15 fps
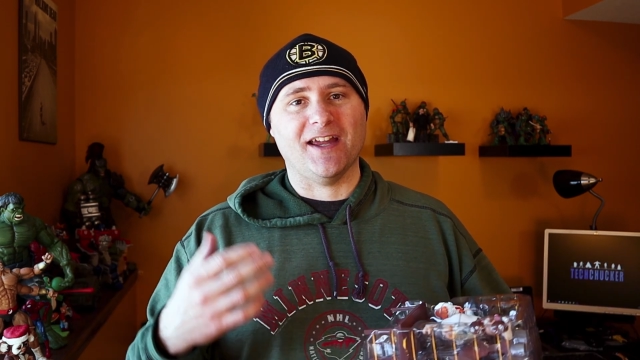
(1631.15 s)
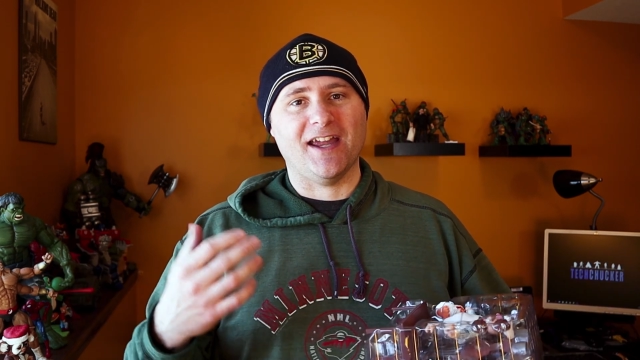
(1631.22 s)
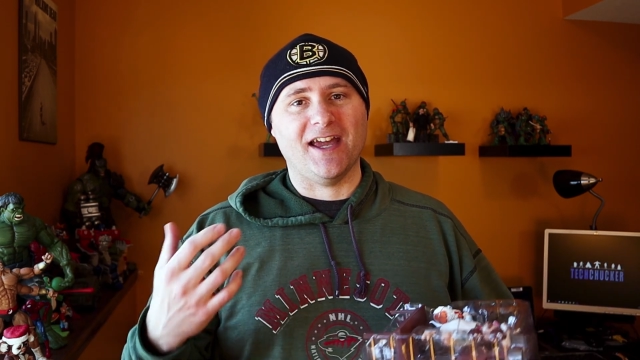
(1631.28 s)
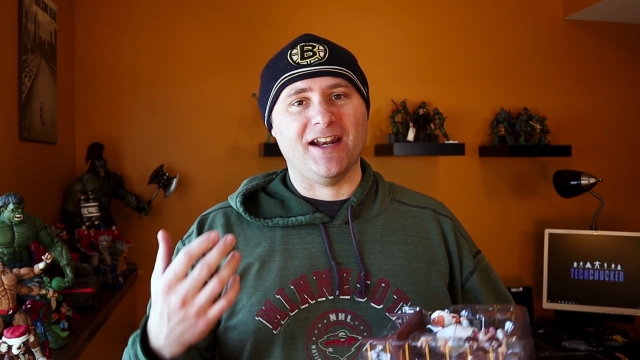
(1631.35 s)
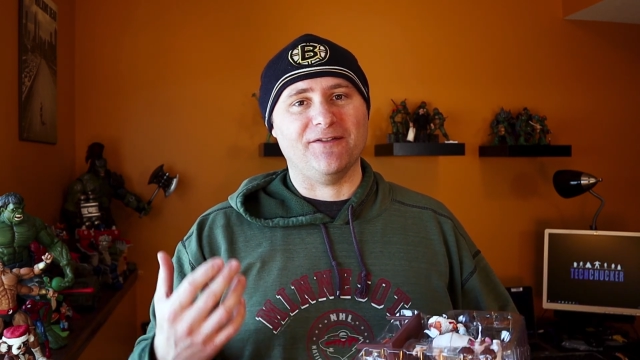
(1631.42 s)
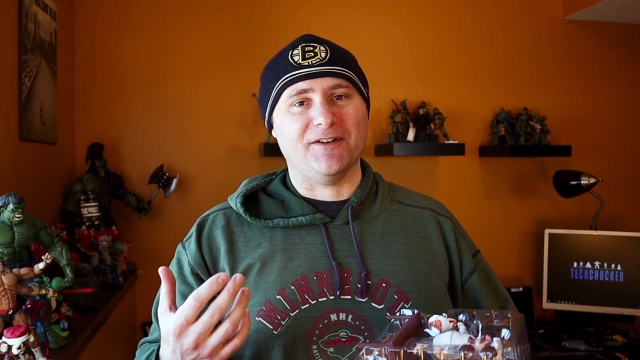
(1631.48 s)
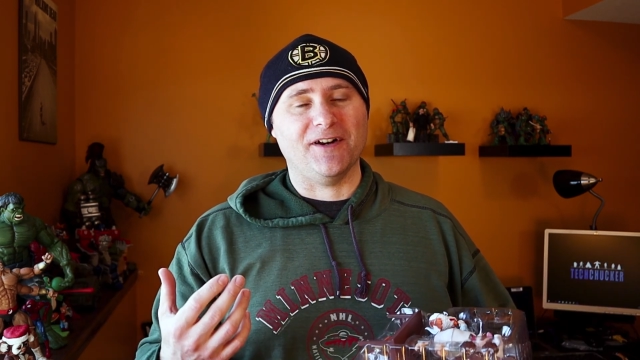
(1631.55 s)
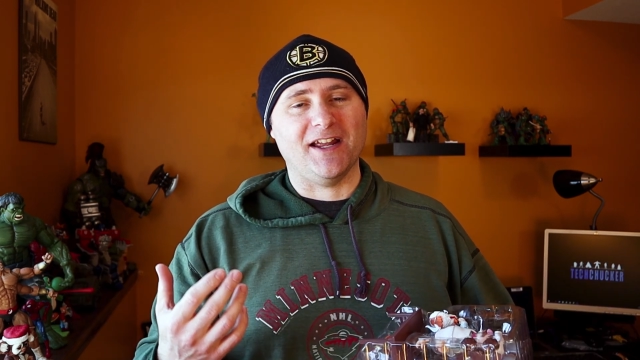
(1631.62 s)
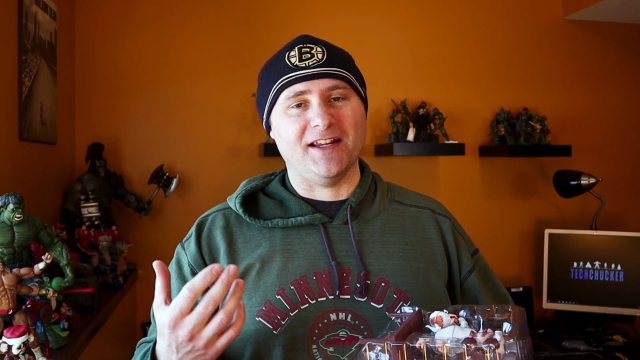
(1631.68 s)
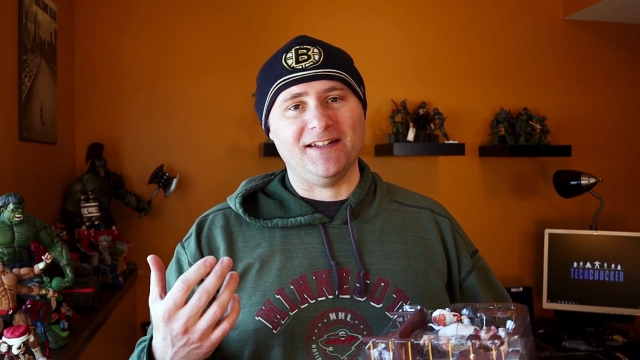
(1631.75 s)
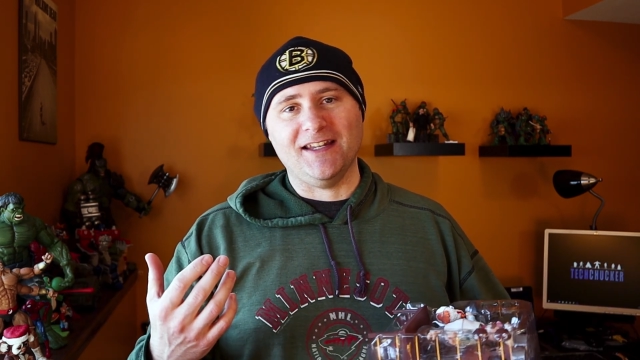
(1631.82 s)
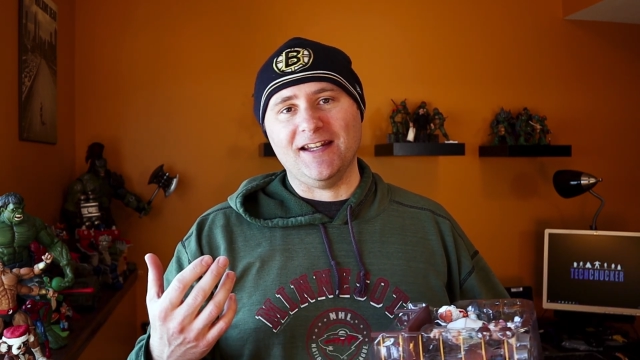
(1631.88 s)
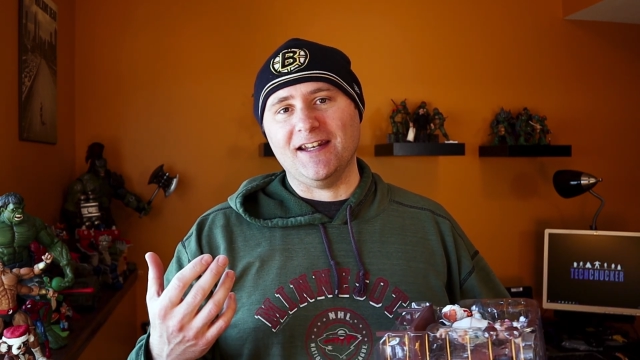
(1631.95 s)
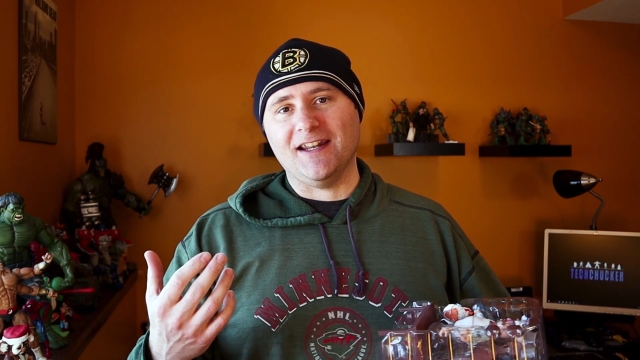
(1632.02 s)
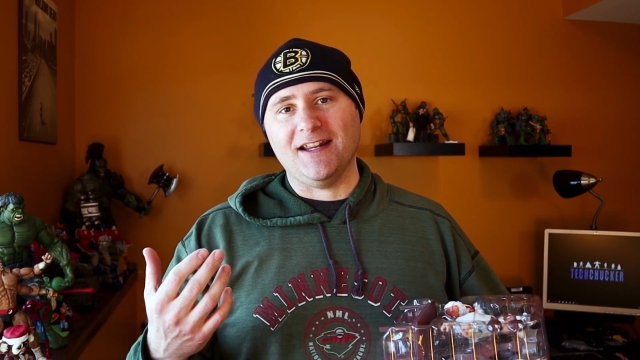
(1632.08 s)
that had it for
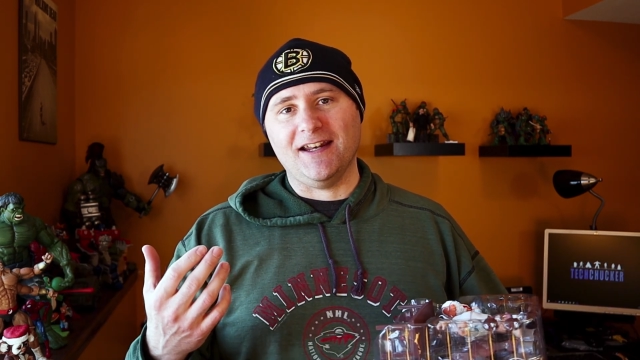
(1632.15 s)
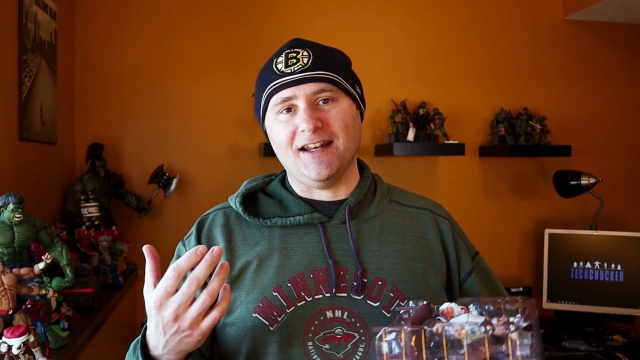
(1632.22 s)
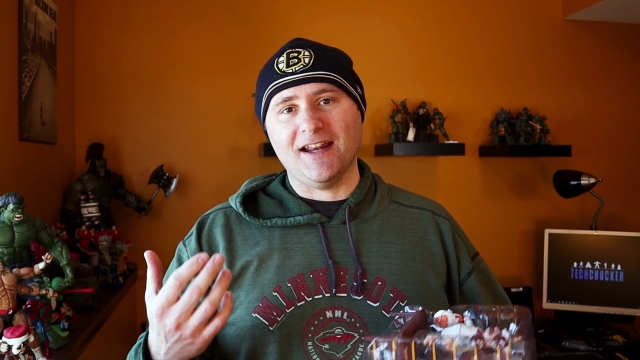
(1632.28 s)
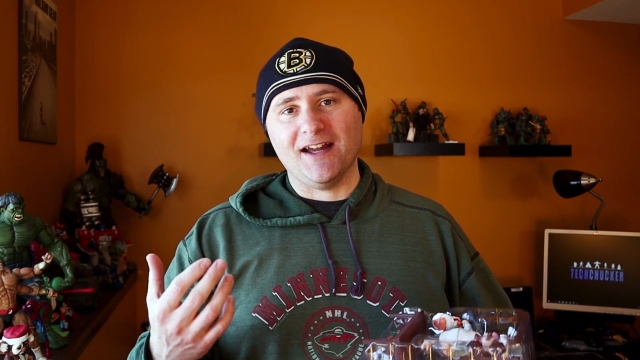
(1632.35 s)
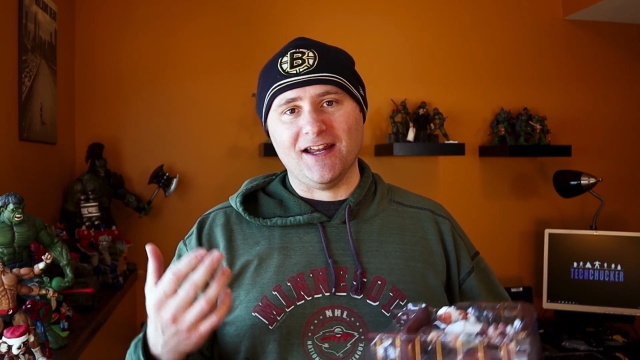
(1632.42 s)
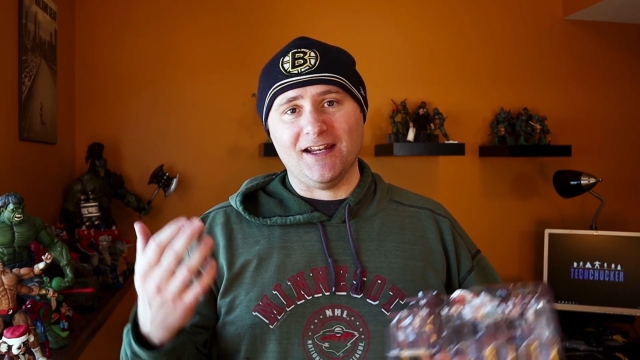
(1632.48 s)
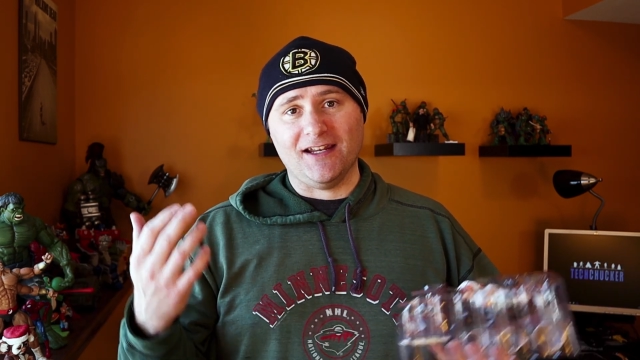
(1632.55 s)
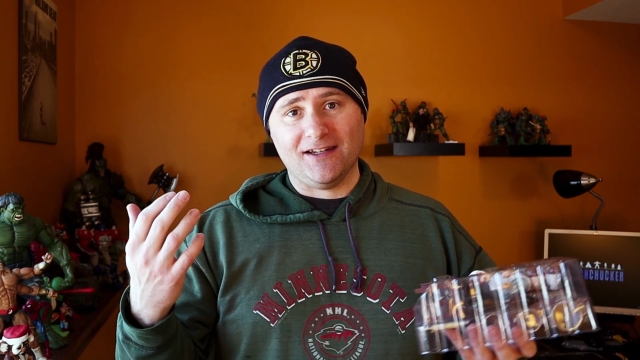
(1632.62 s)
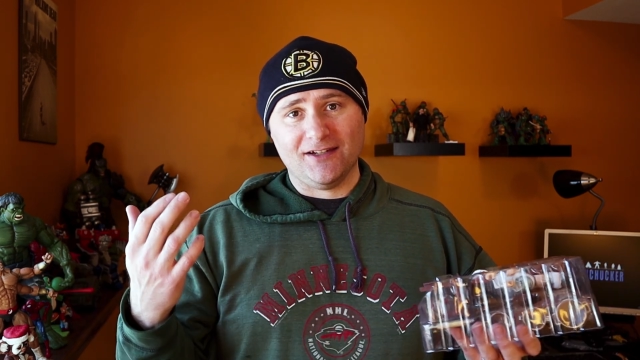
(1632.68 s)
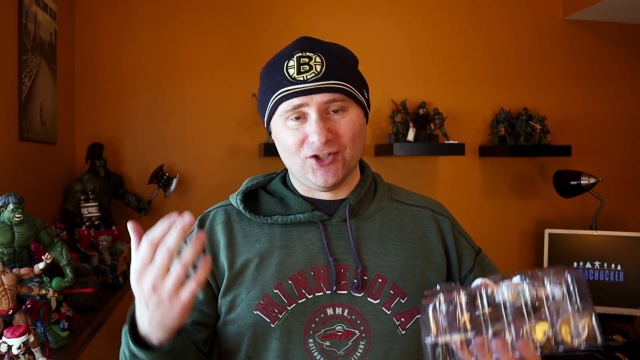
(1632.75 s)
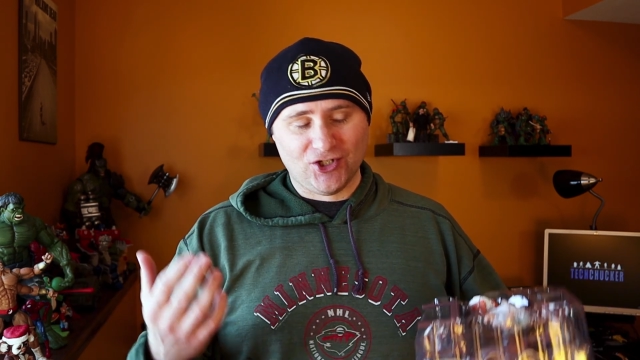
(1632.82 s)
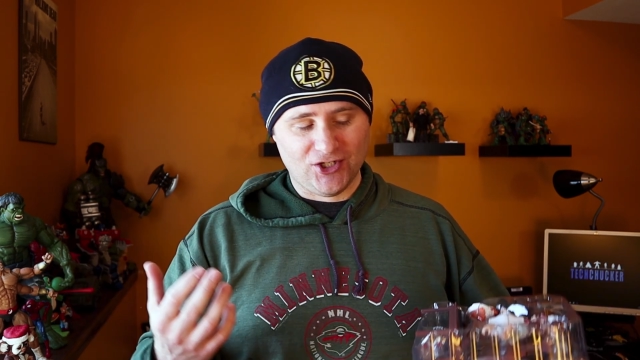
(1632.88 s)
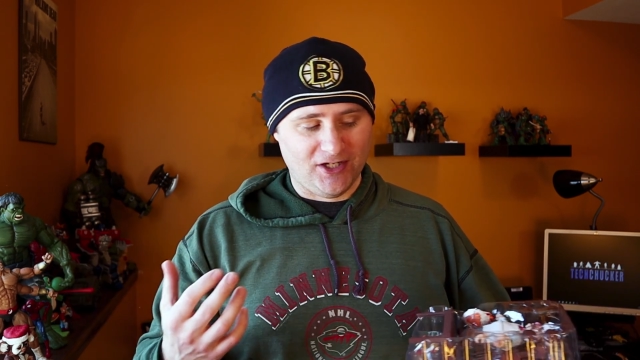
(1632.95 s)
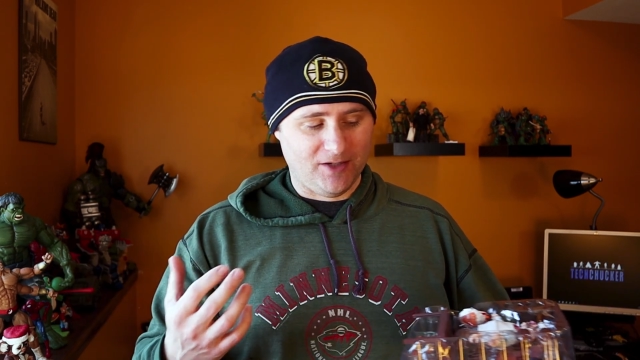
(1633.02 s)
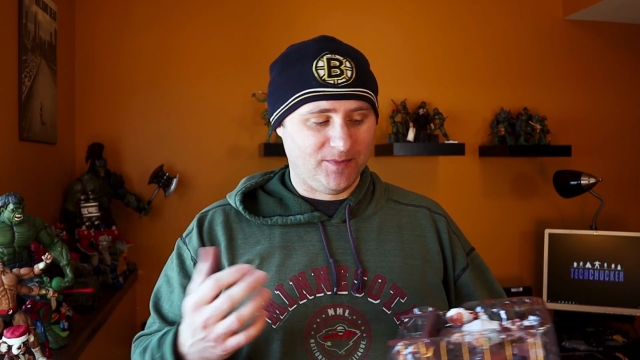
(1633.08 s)
19.99
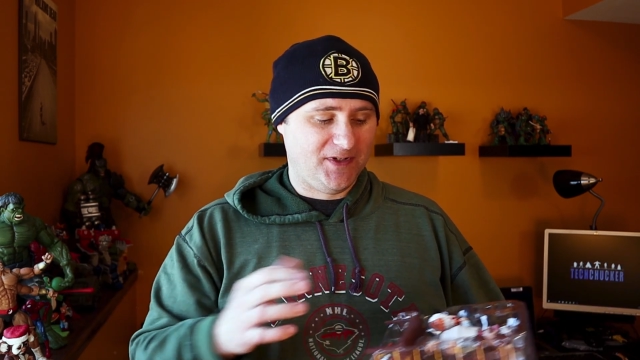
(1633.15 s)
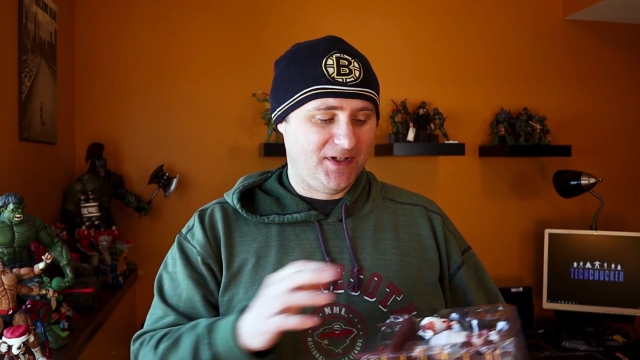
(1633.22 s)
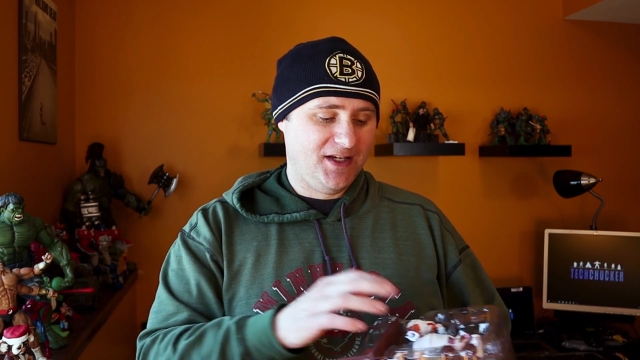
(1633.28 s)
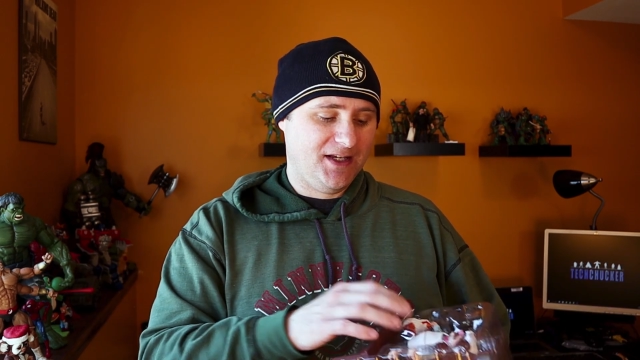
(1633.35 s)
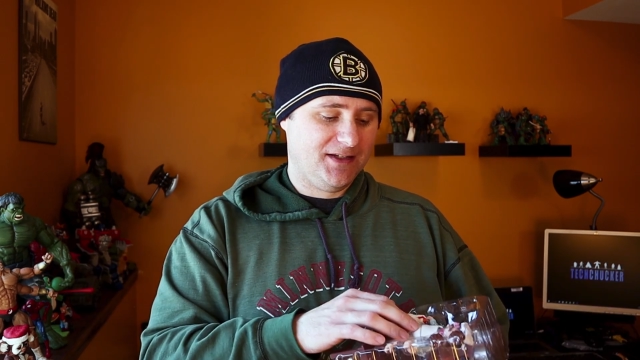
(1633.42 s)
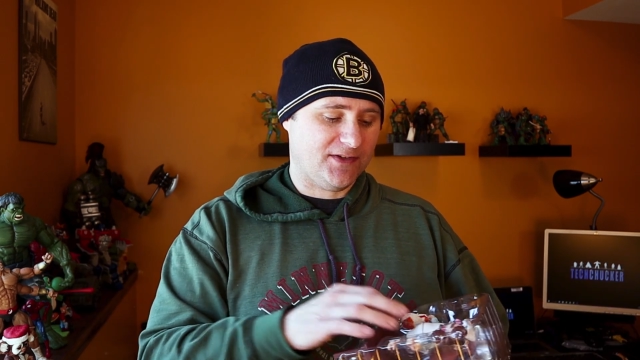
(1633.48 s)
shipped.